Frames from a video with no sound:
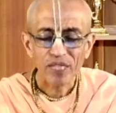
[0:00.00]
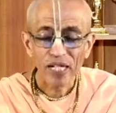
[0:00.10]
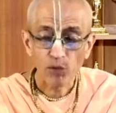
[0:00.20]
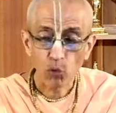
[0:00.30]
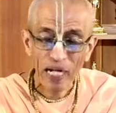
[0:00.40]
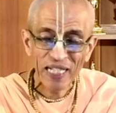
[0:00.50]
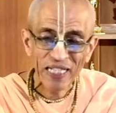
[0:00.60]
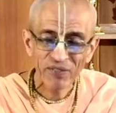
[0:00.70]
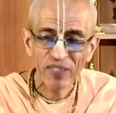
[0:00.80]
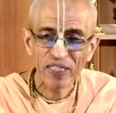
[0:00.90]
and while
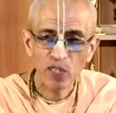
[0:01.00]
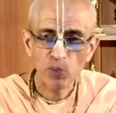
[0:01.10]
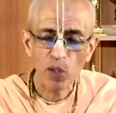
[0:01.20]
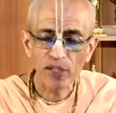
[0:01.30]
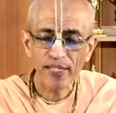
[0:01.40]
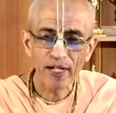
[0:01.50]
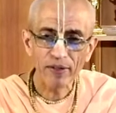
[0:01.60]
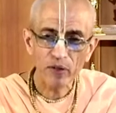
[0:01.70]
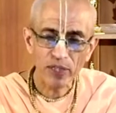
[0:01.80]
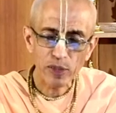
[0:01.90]
living this body I
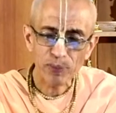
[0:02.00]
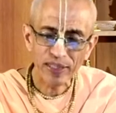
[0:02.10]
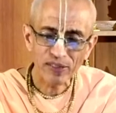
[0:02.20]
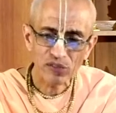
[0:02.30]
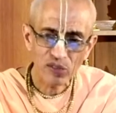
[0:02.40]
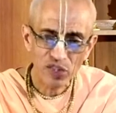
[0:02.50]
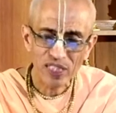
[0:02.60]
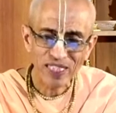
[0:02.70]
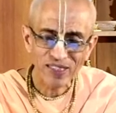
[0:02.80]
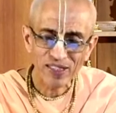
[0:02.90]
have to experience
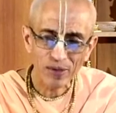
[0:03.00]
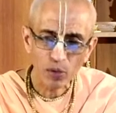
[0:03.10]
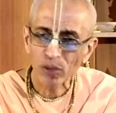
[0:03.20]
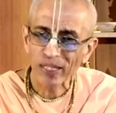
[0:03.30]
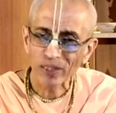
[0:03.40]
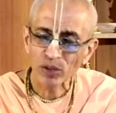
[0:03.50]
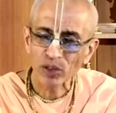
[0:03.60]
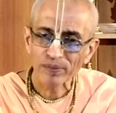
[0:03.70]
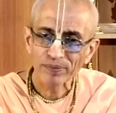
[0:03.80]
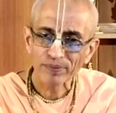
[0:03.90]
disease and old
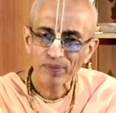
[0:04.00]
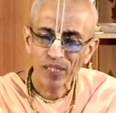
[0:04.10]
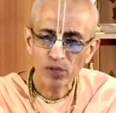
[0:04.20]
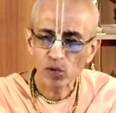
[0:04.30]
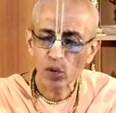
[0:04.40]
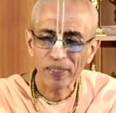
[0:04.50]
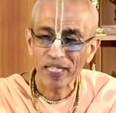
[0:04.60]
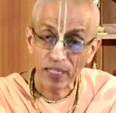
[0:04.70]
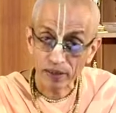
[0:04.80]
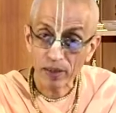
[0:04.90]
age and so
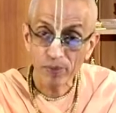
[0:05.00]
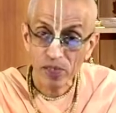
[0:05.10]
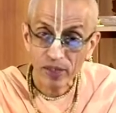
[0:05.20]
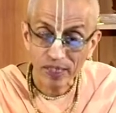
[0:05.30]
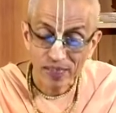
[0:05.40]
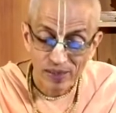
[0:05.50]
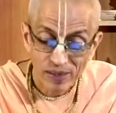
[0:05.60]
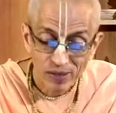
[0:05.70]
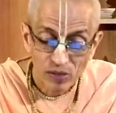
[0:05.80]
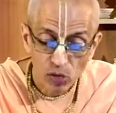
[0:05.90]
many other
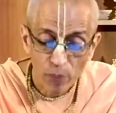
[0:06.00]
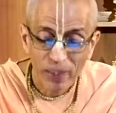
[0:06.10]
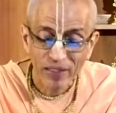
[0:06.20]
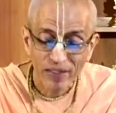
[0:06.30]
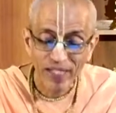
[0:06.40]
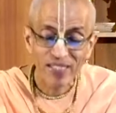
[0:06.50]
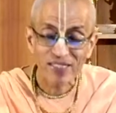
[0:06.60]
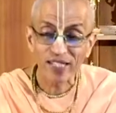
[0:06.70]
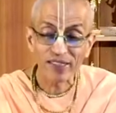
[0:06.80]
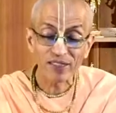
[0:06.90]
miseries, so many other
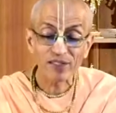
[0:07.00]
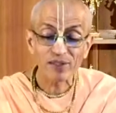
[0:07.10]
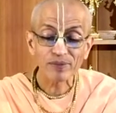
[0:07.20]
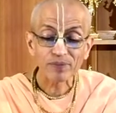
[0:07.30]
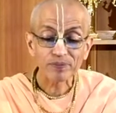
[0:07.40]
anxieties.